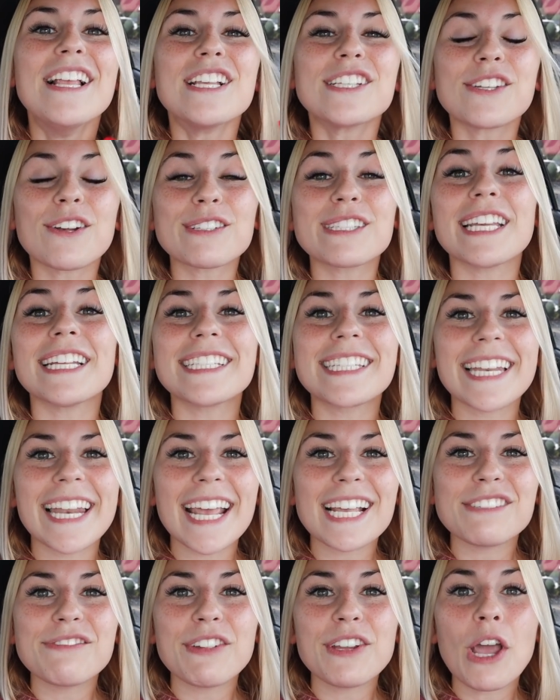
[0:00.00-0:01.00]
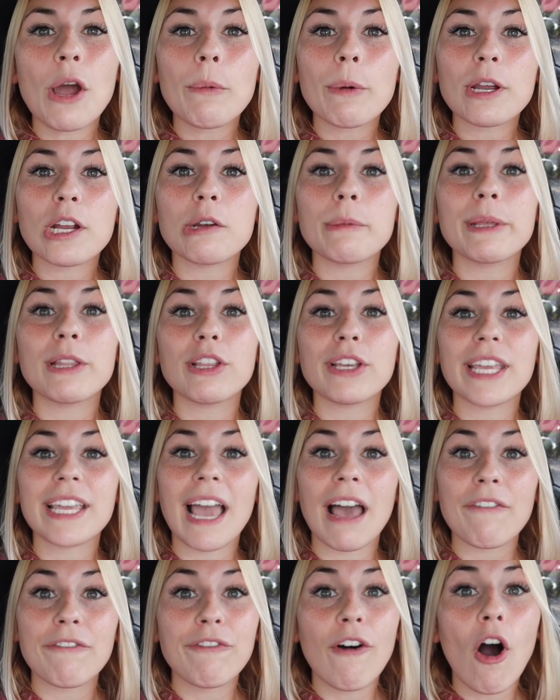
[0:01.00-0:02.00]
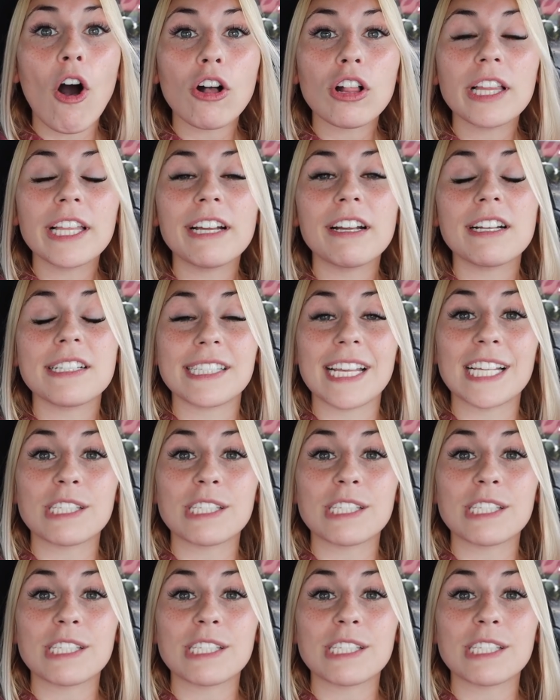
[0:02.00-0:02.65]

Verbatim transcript: So it's in today's video we're going to be looking at fall clearance